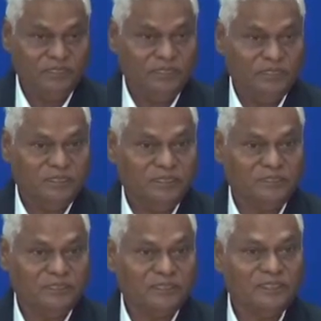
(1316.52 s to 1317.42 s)

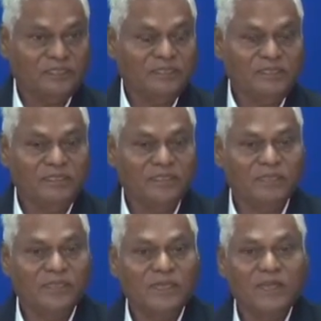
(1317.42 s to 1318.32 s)

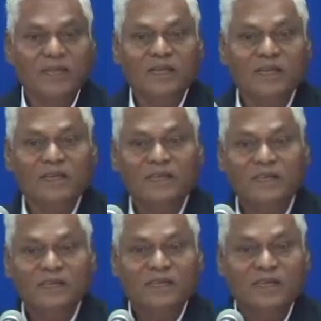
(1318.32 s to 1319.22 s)

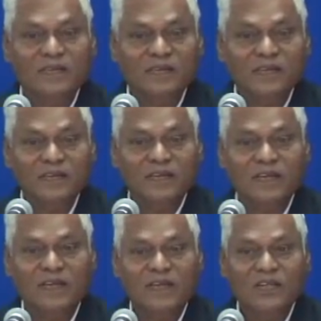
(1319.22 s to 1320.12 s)

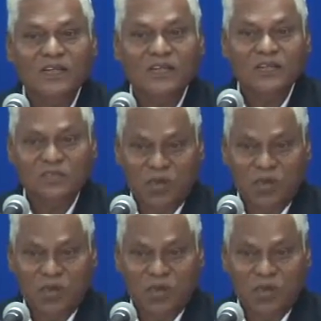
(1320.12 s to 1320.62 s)
(silent)